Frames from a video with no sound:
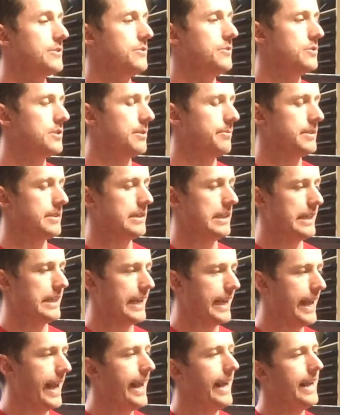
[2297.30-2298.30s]
And they're going to be asked to do
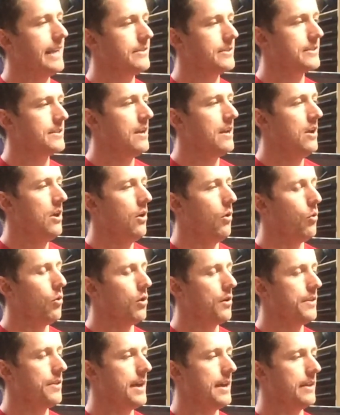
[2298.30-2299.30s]
something that they
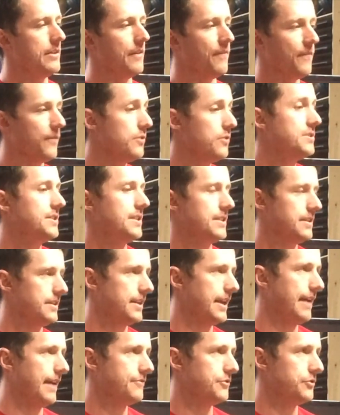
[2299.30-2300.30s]
can't, or that the
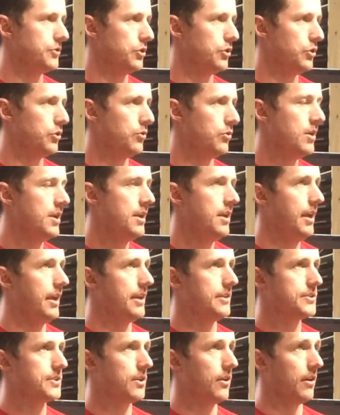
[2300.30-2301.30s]
first thing that they have to
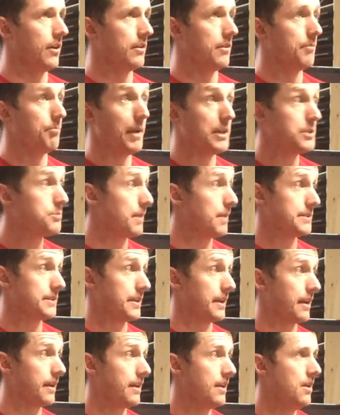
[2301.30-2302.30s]
do is
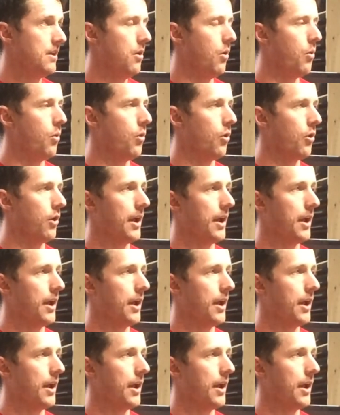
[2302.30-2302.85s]
start bench pressing.